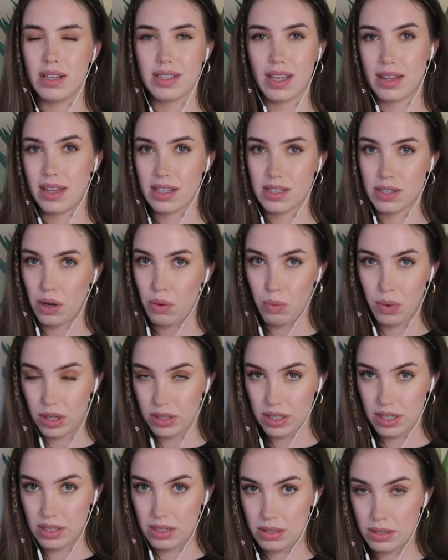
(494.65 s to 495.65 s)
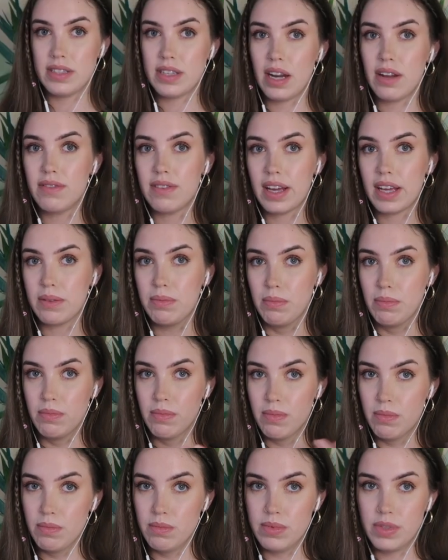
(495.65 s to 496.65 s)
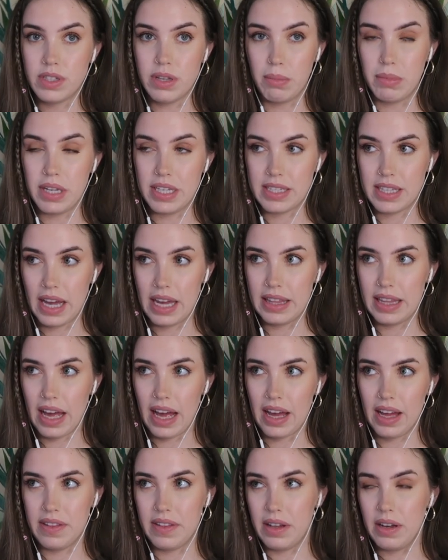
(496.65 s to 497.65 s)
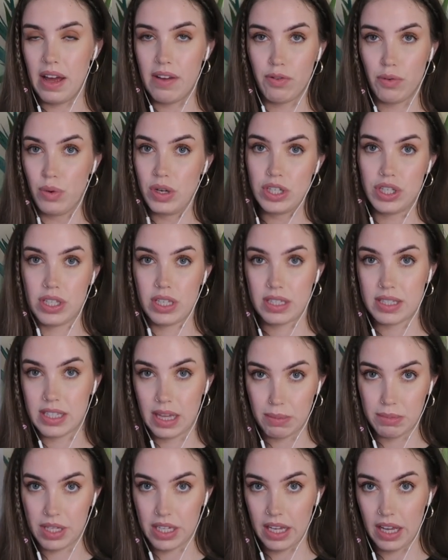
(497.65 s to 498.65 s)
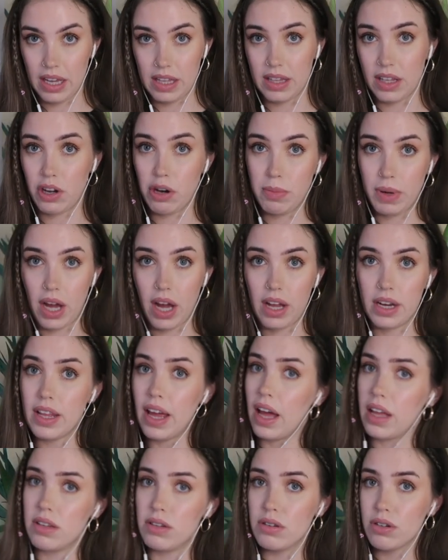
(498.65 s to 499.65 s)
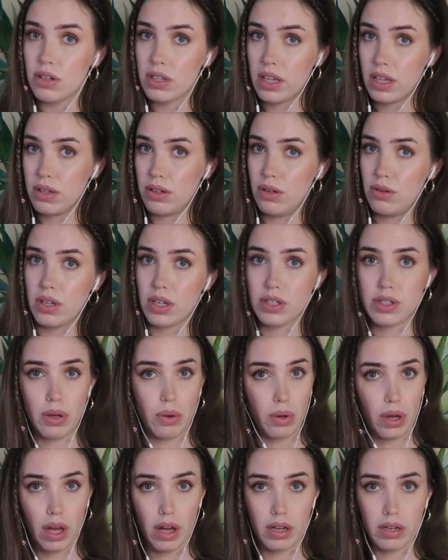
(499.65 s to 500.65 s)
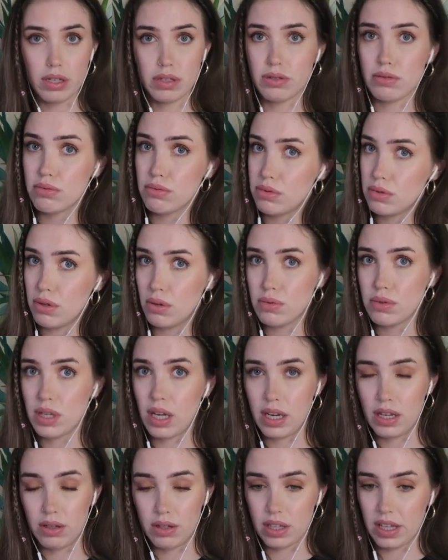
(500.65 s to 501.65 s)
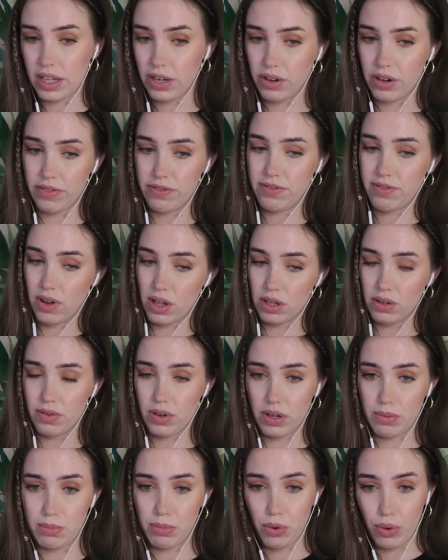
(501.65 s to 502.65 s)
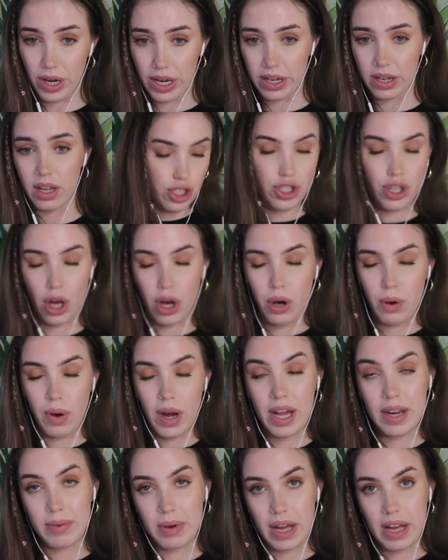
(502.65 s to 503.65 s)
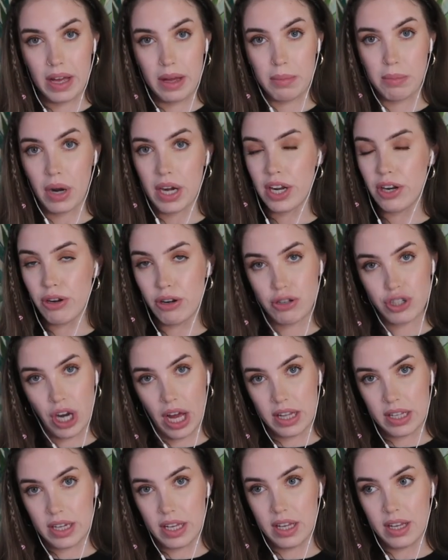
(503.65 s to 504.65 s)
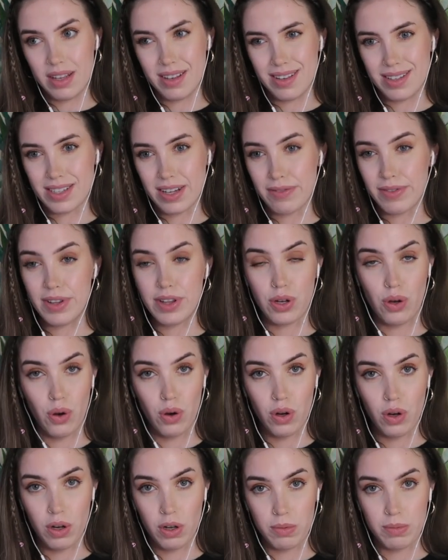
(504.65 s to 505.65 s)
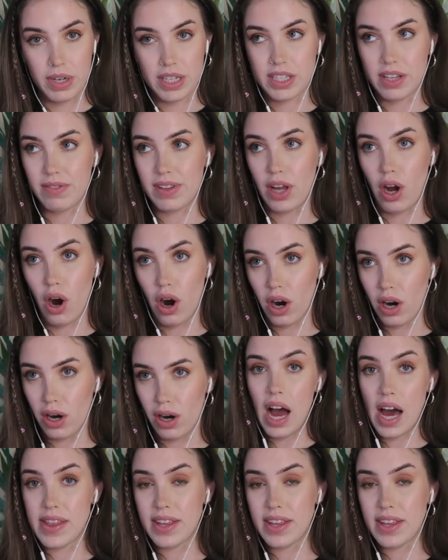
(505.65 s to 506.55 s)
It's like, that's not wellness. Instead of like somebody saying that and then everyone just accepting it and like, oh my God, yeah, you look so good because you're so skinny. You look like you're gonna fall over and break. So anyway, body neutrality is definitely the goal, but it's definitely hard.